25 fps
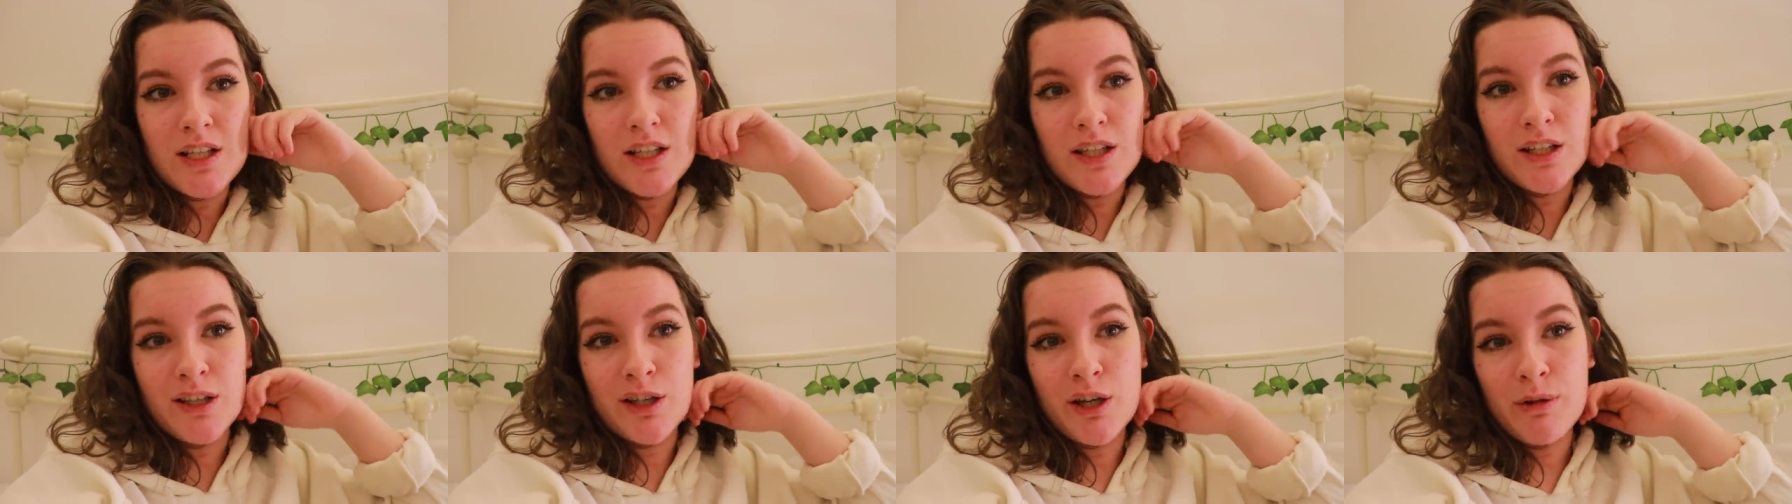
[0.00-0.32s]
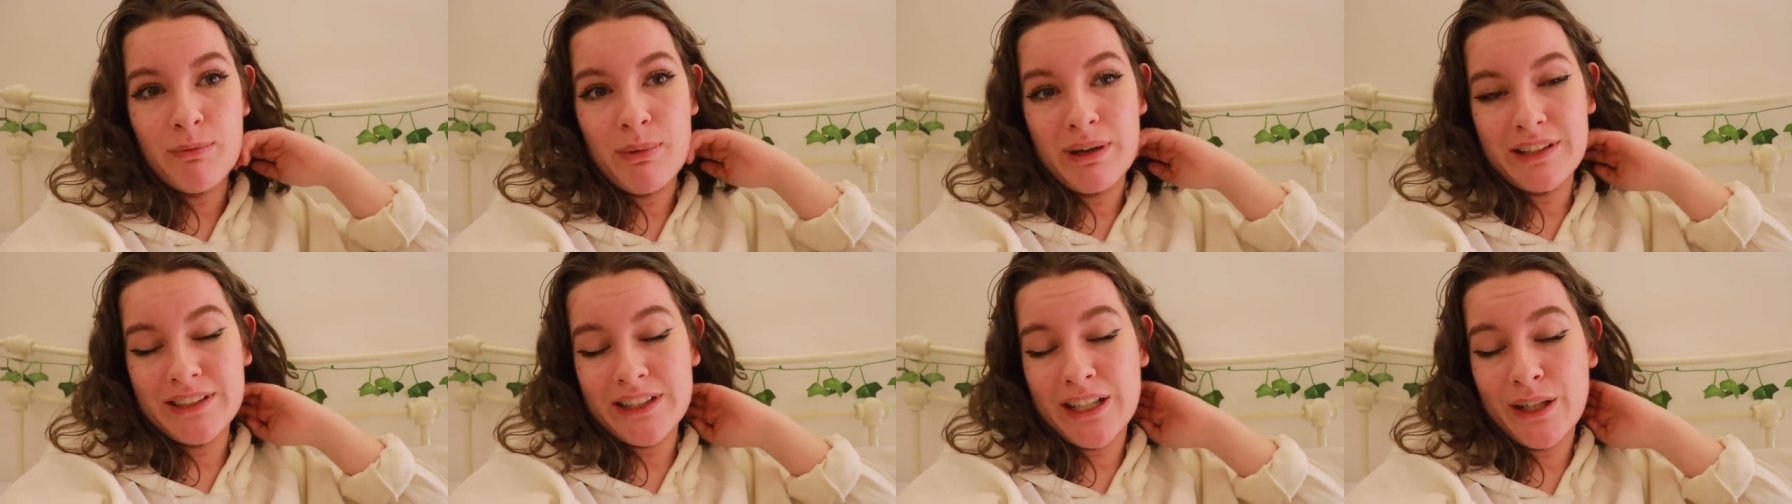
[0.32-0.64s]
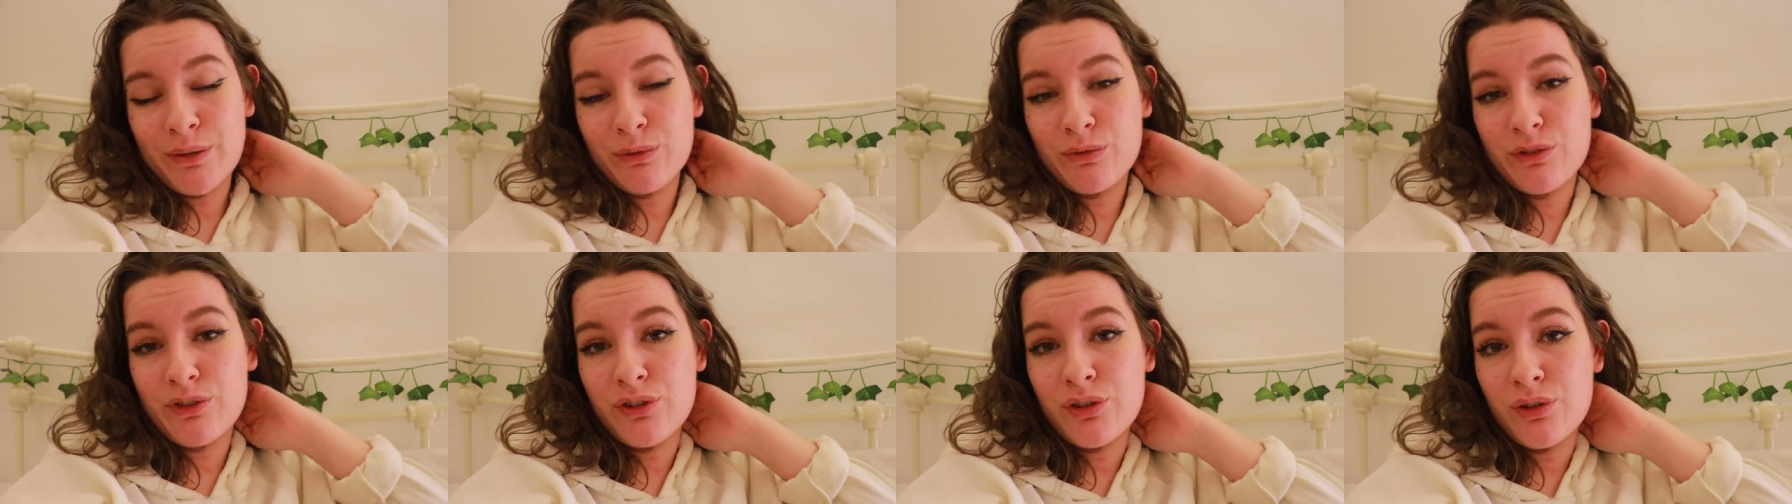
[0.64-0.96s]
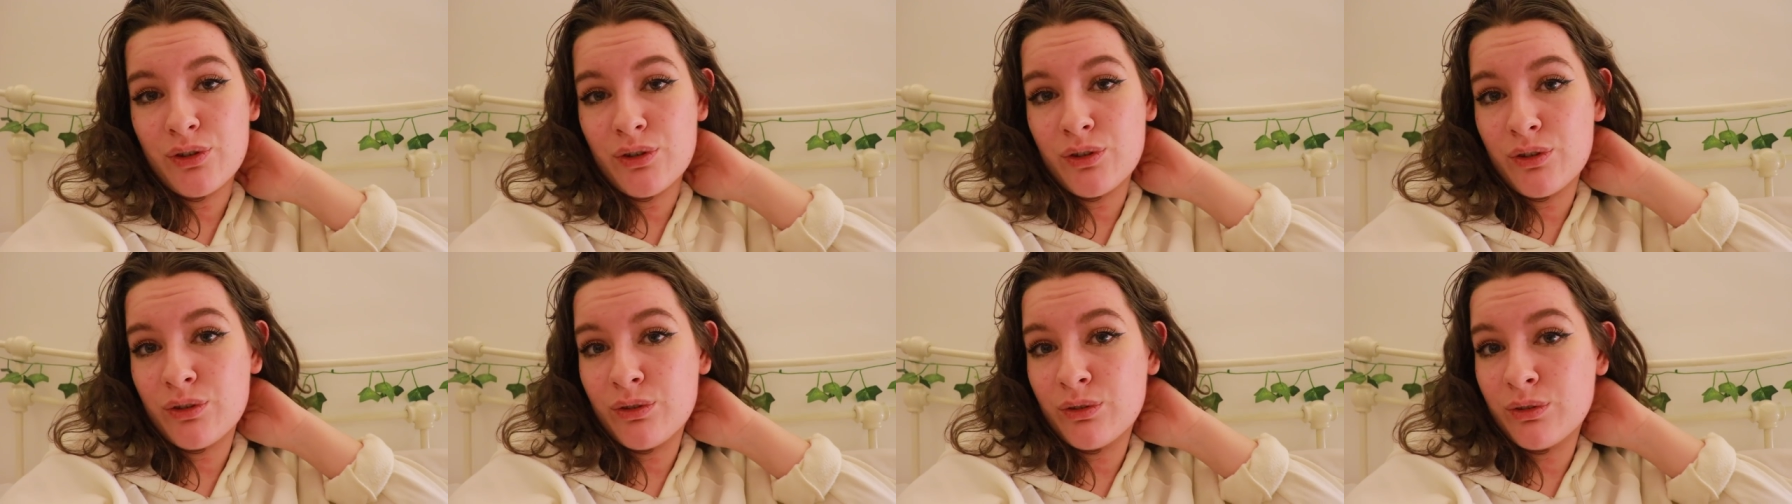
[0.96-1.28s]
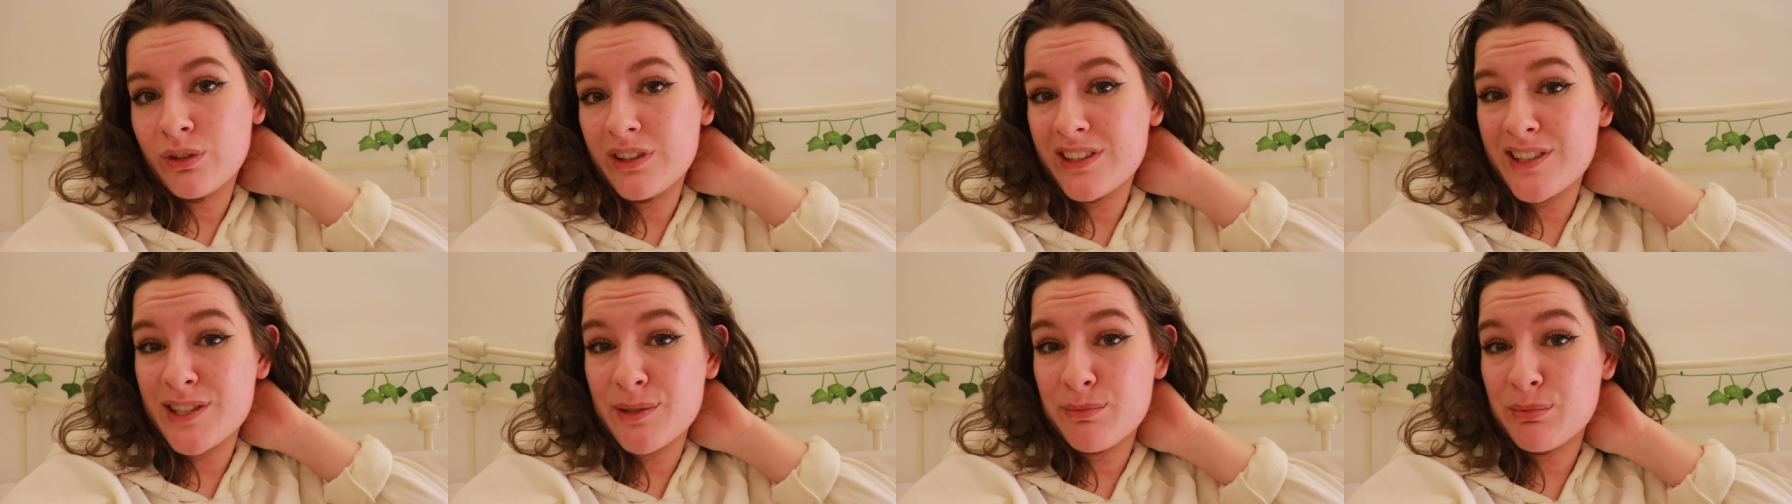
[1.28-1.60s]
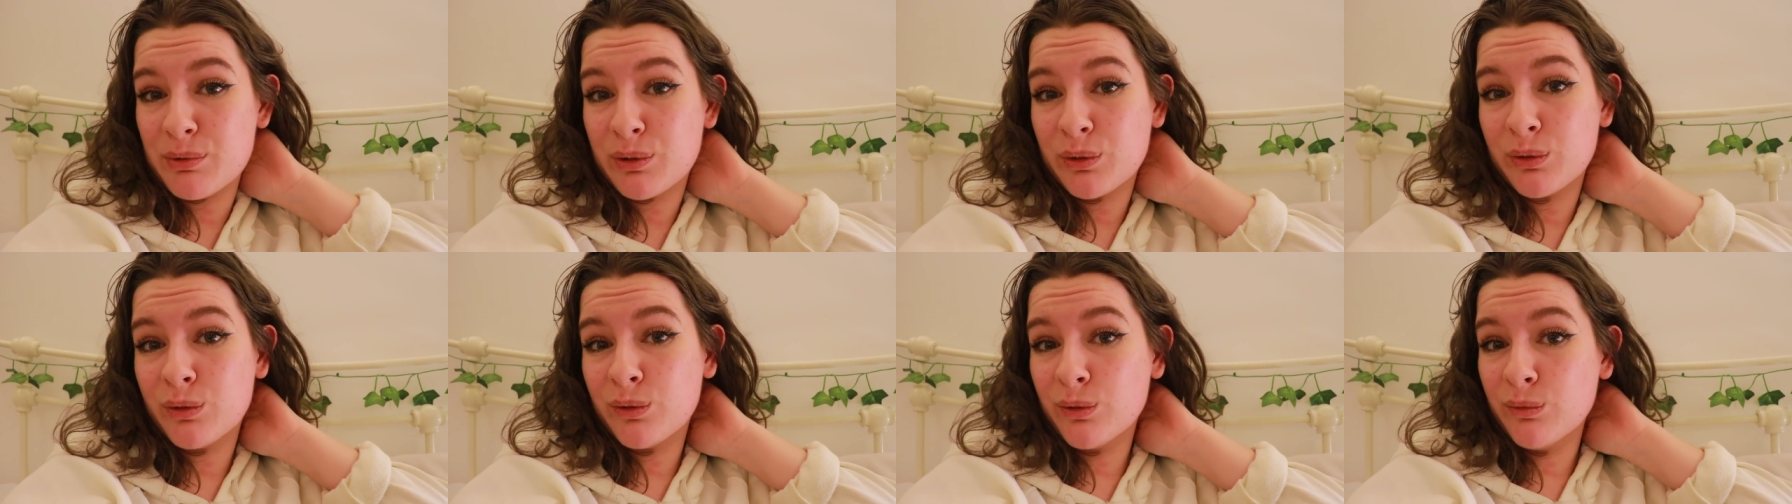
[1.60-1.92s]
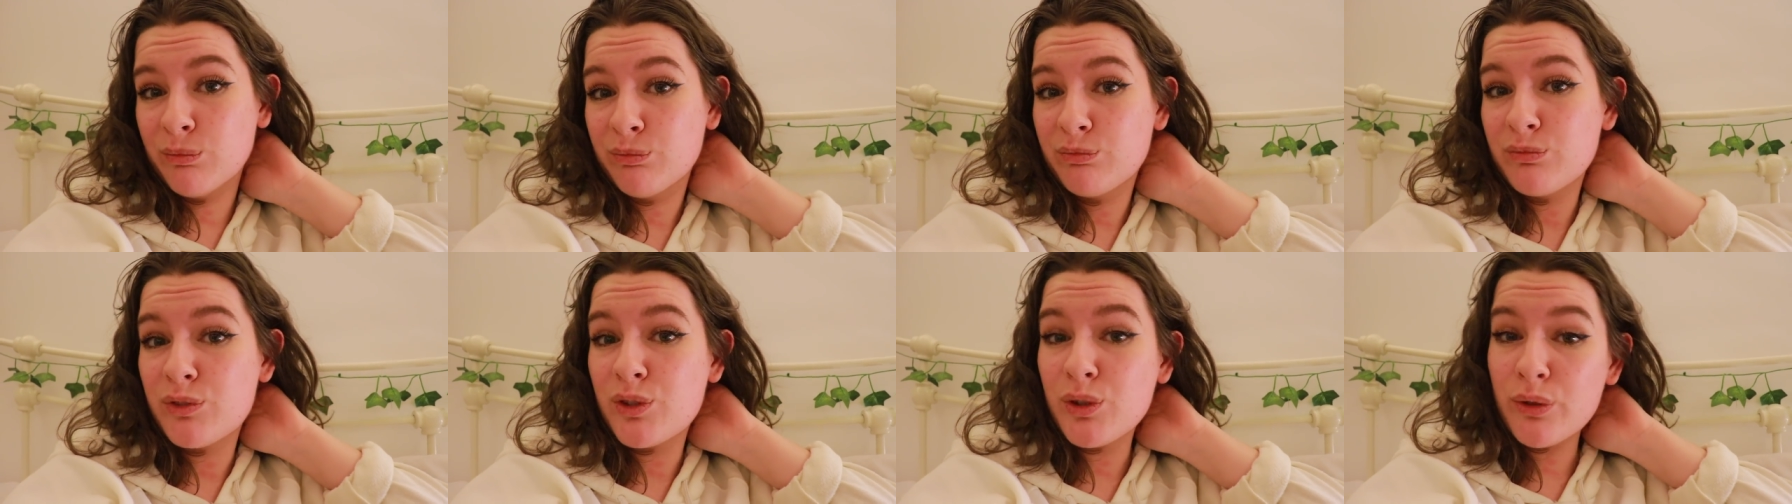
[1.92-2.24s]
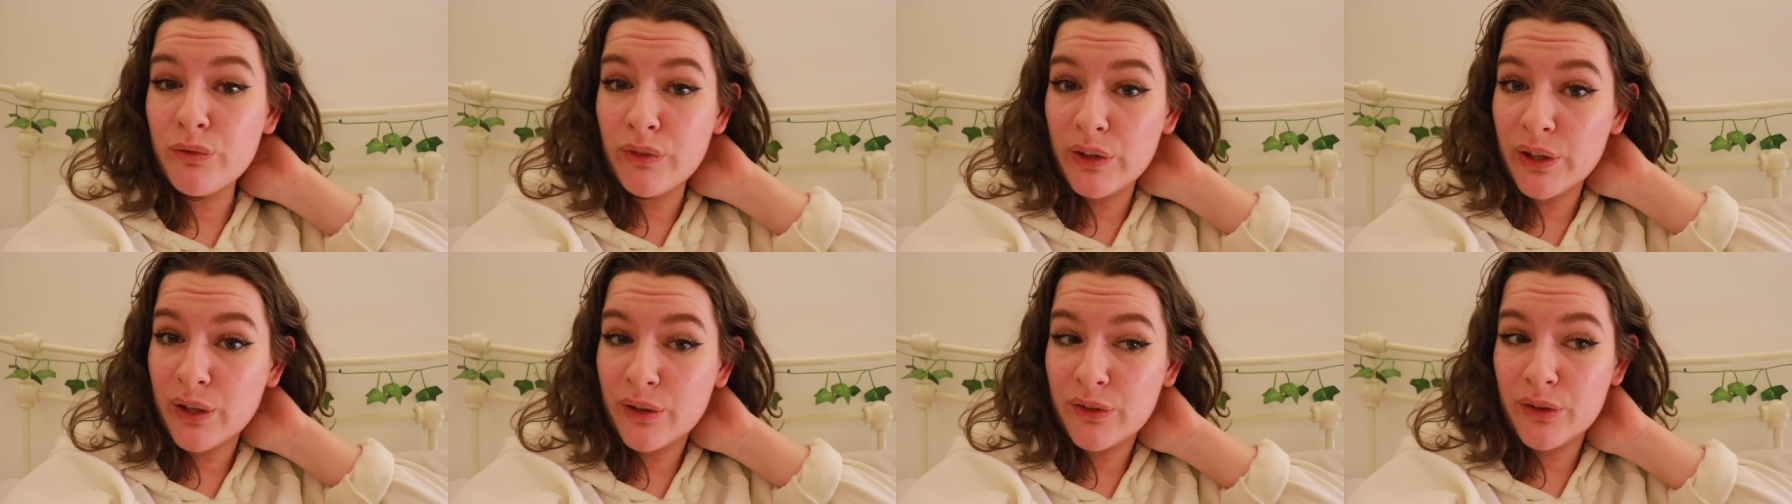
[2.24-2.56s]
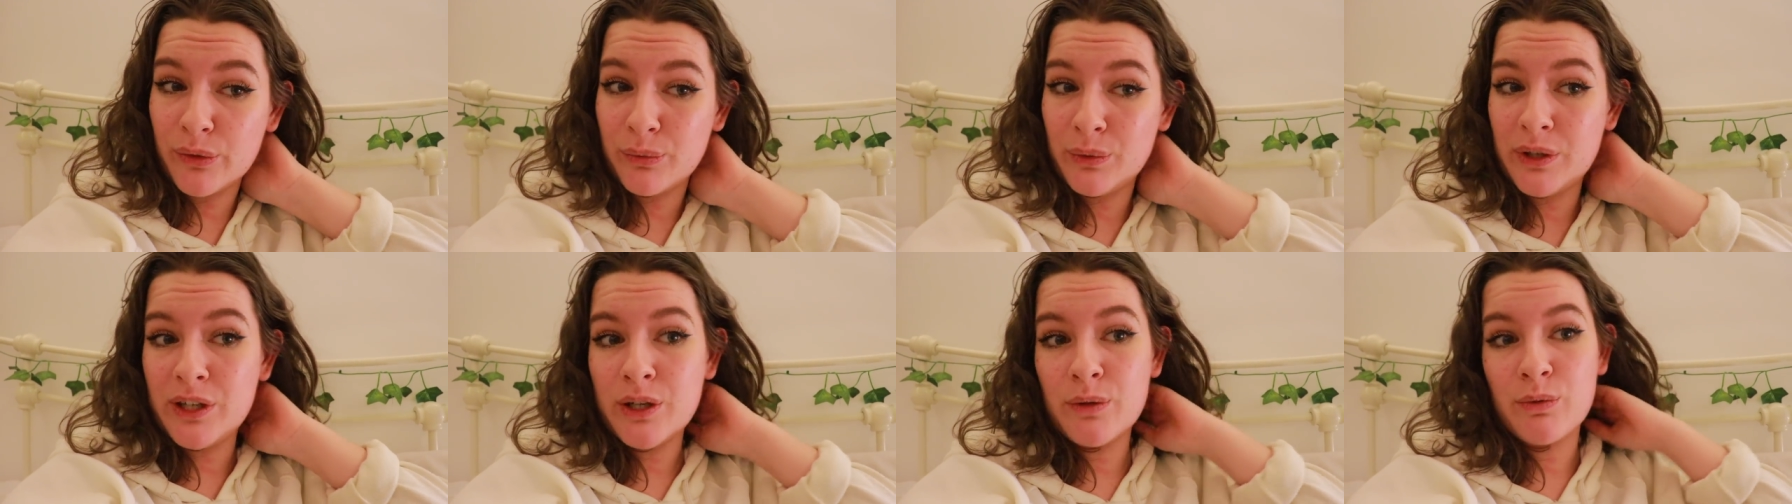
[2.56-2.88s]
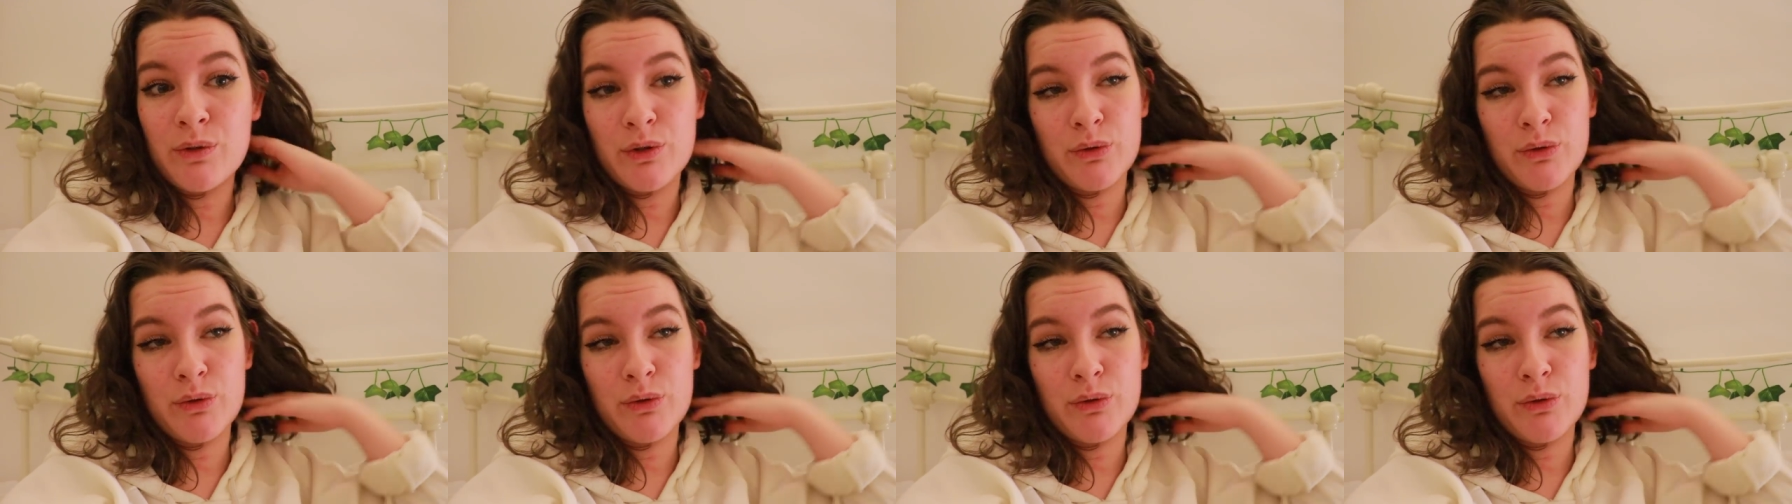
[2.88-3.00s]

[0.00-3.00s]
and go back down to a typical 2 videos a week,